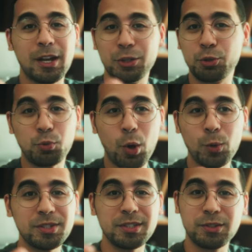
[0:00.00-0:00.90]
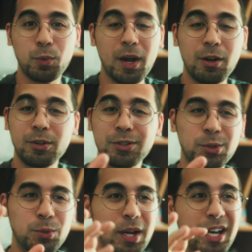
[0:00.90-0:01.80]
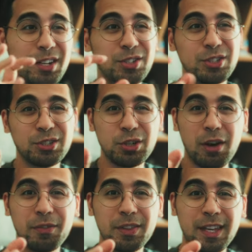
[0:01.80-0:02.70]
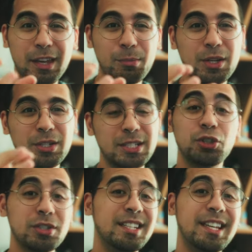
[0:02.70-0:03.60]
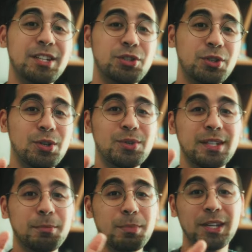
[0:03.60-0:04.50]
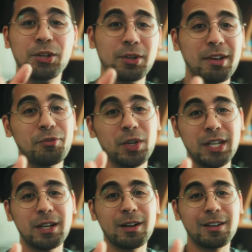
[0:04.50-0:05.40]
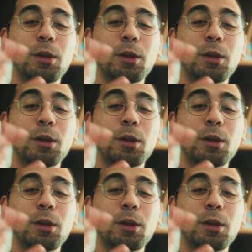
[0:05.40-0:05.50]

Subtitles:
drones as well, to kind of just soften the image, just in case you're using beginner level gear.